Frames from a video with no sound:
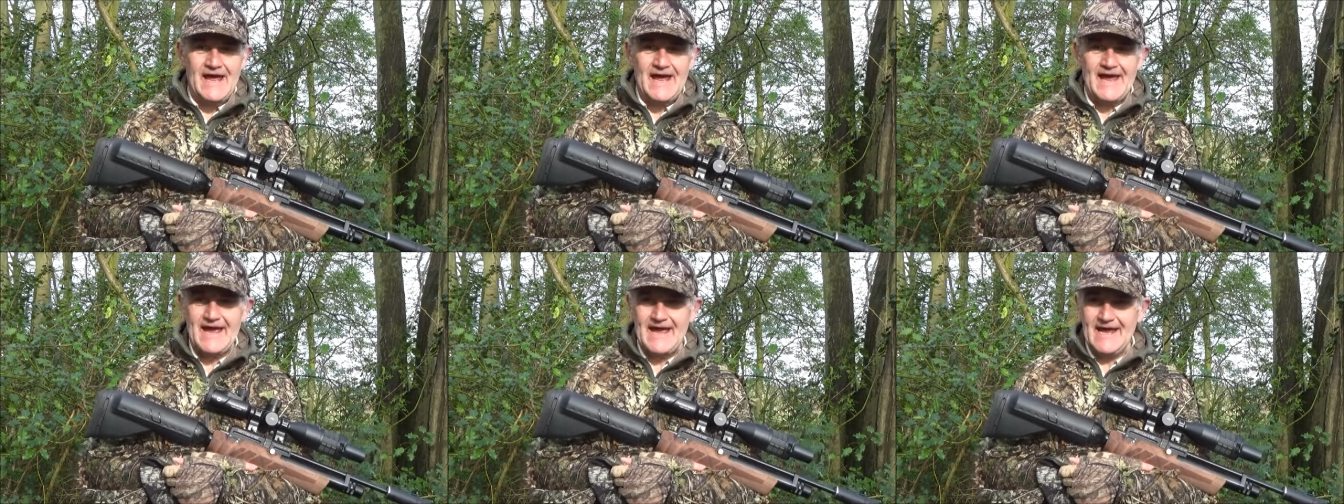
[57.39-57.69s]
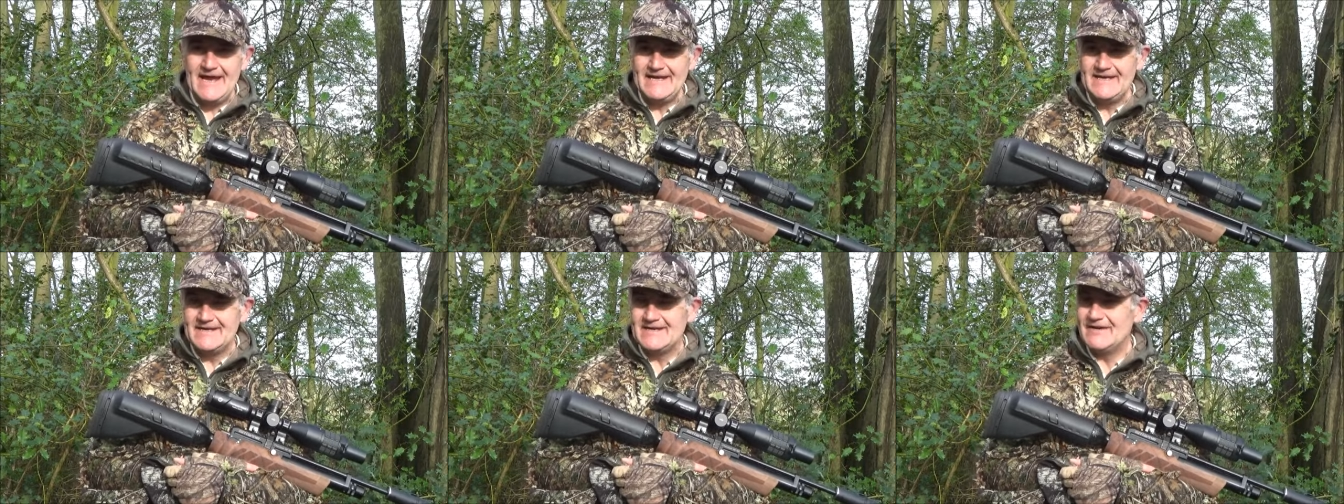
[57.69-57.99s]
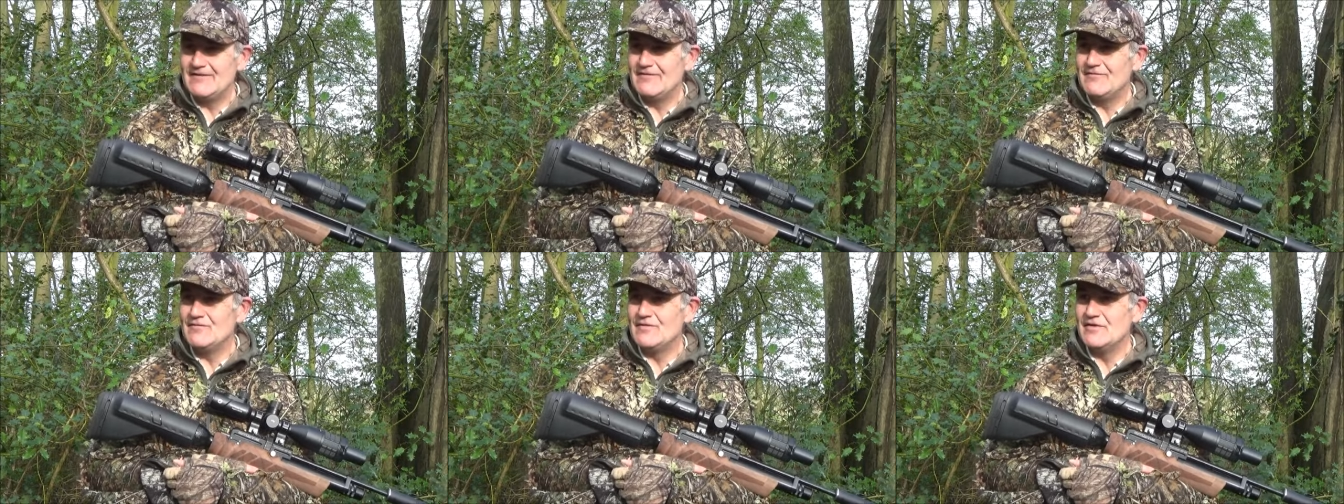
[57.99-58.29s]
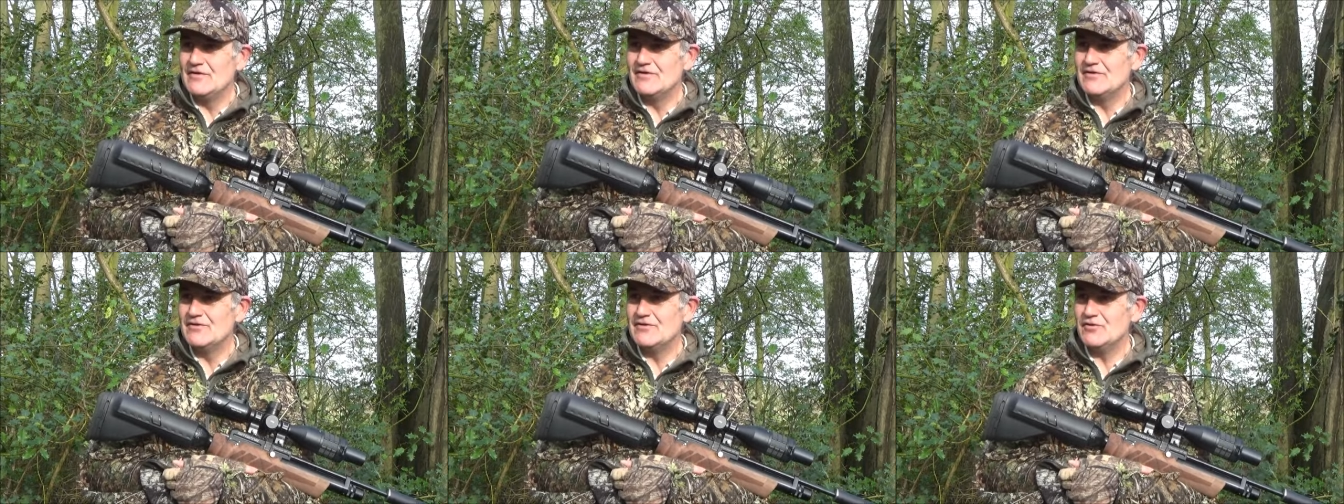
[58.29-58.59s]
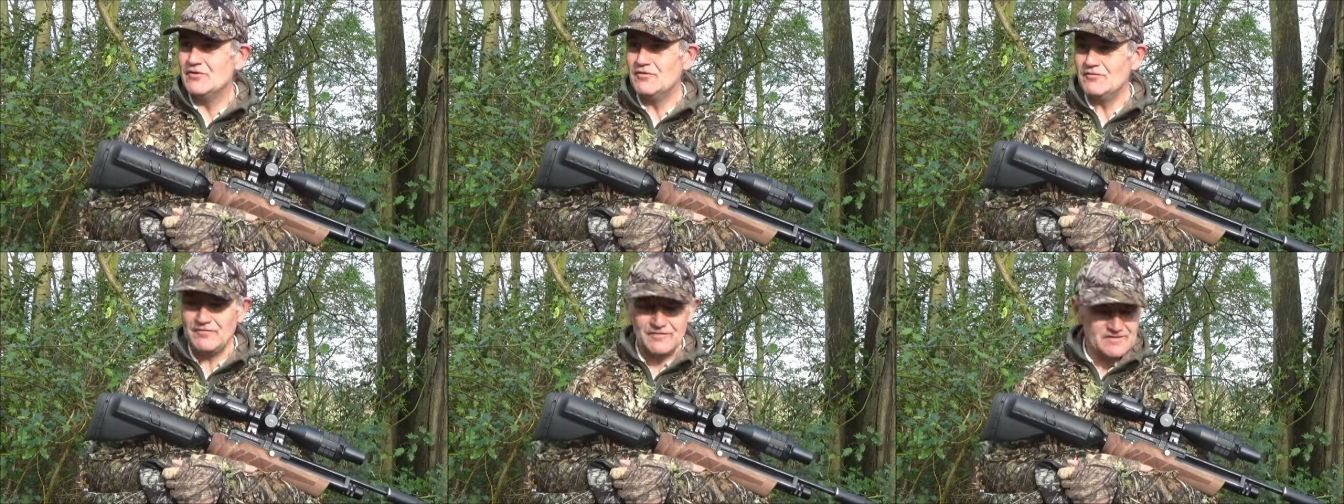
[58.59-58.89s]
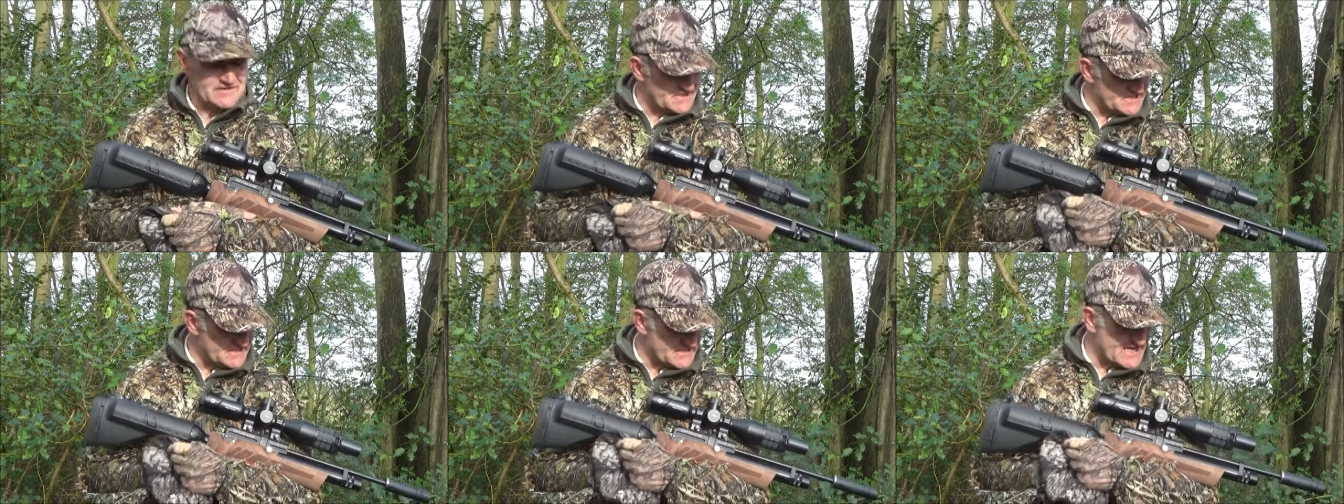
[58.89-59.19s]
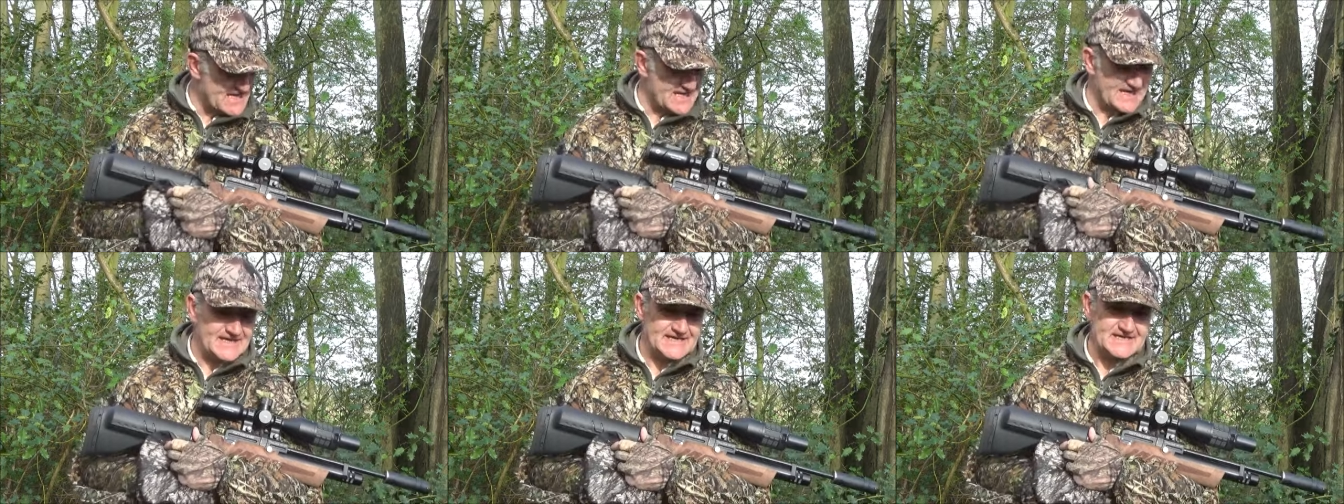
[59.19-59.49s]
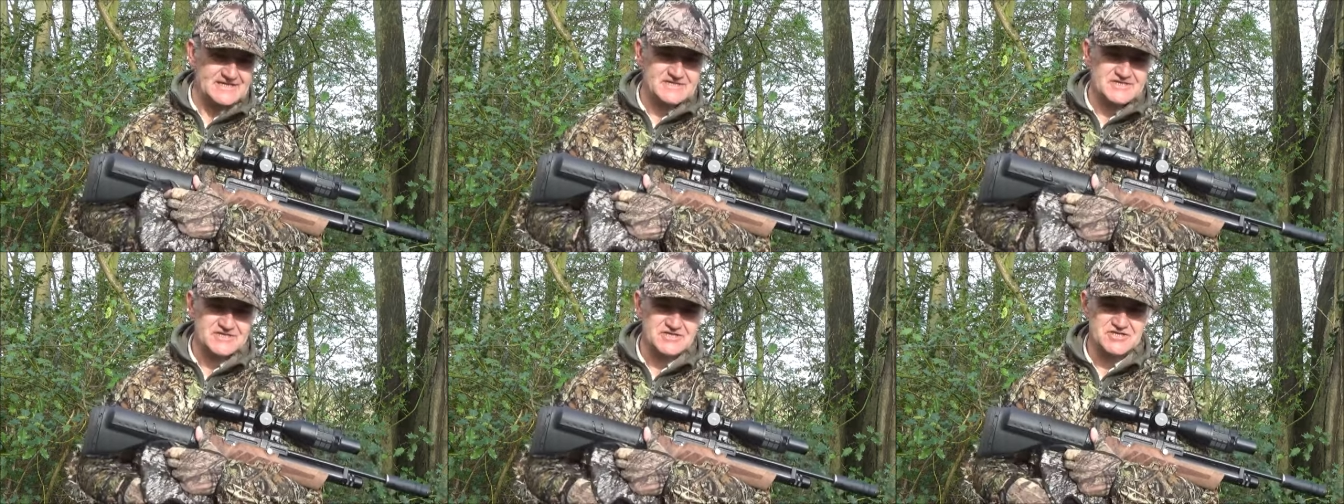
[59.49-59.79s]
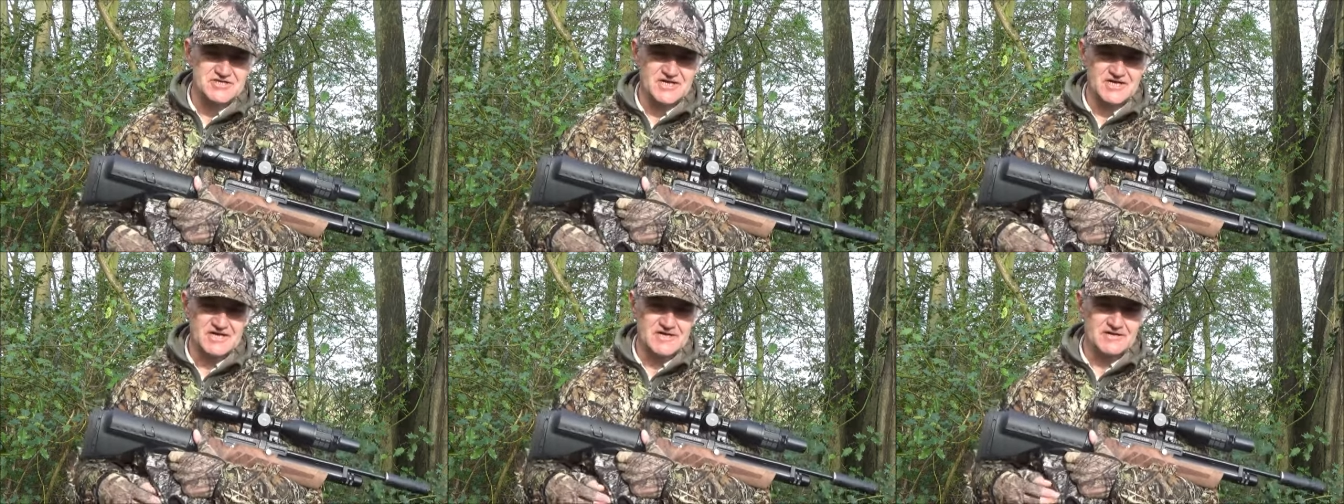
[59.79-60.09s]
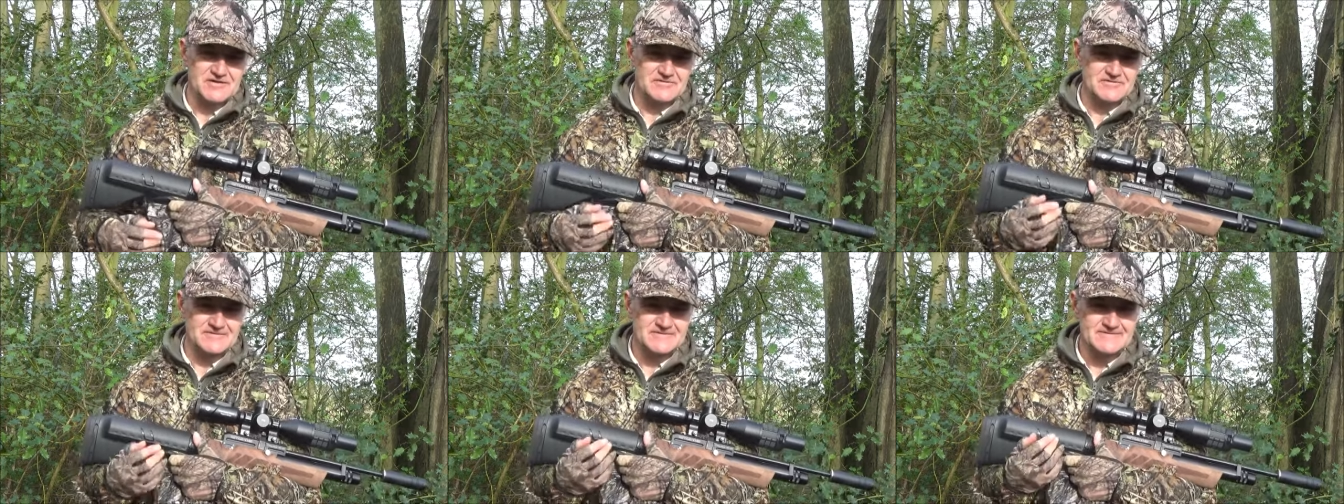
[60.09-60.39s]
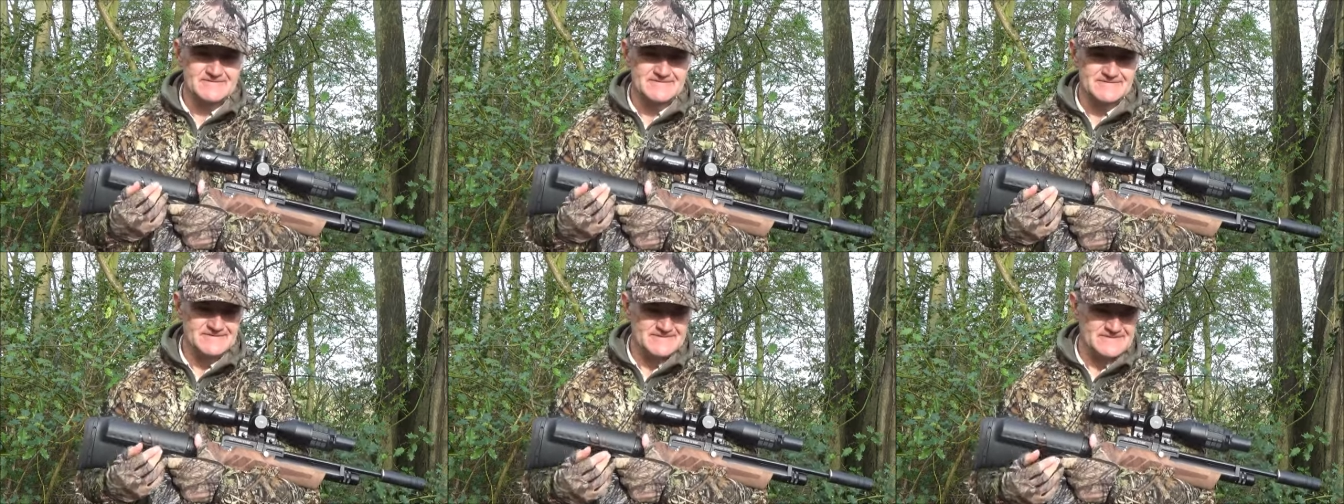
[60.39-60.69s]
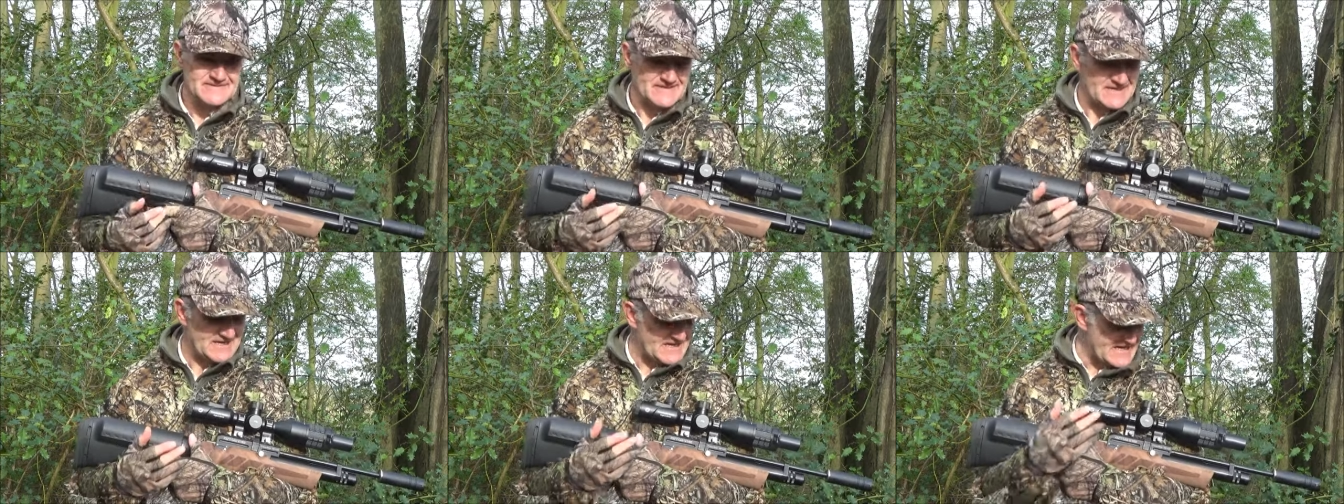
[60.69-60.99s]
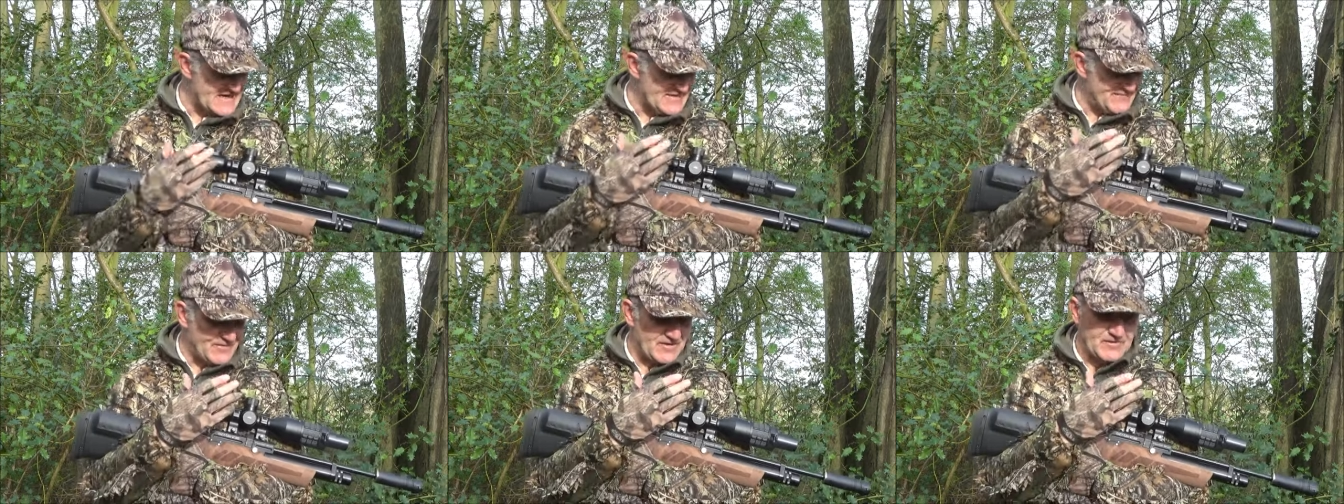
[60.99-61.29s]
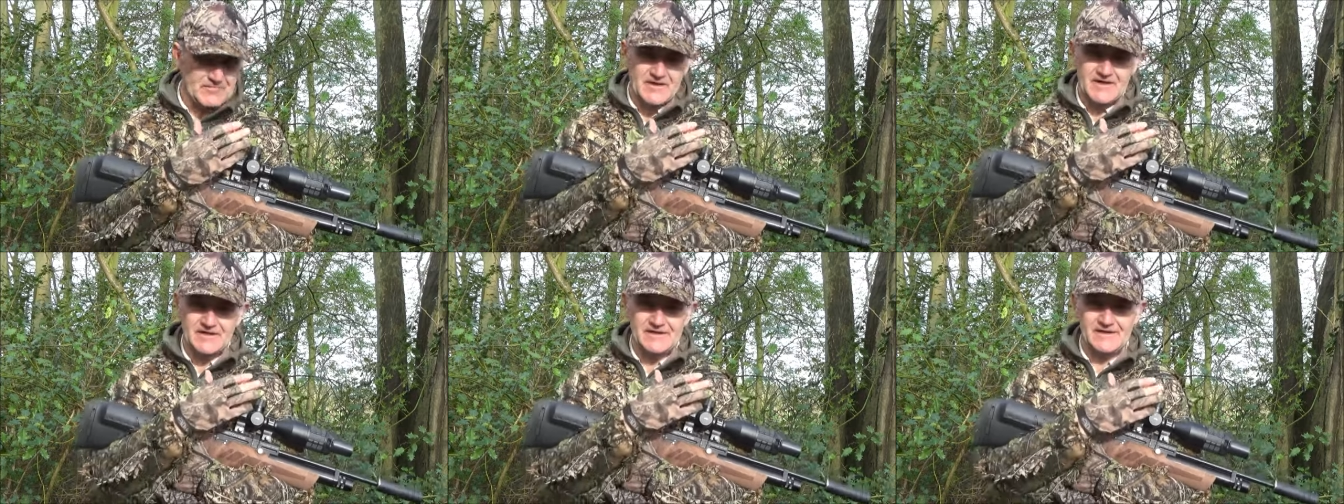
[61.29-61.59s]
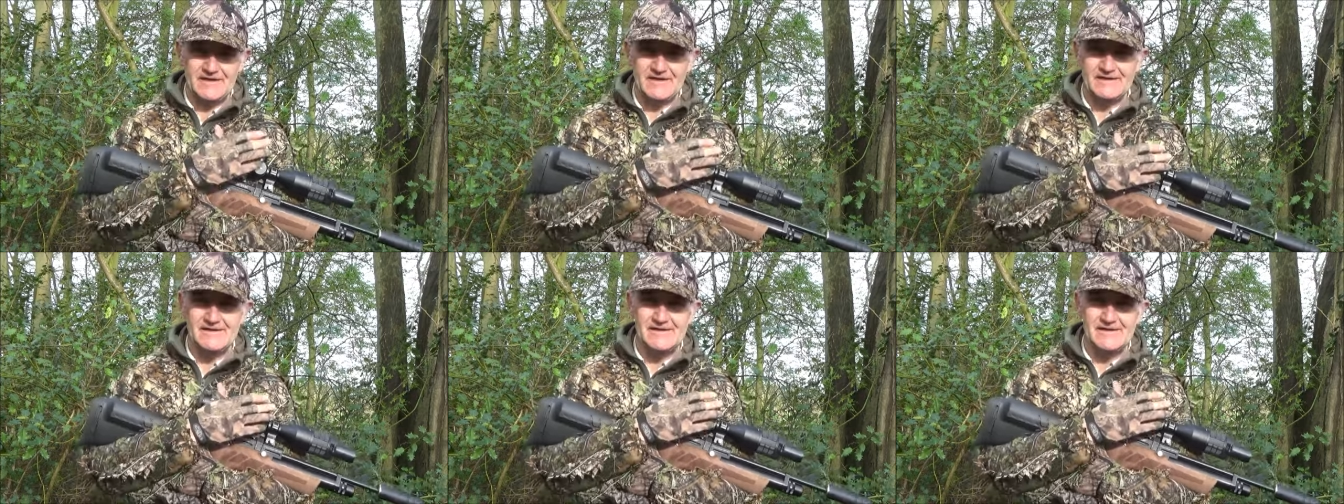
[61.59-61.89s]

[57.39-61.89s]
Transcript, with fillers: And all for the sake to show everyone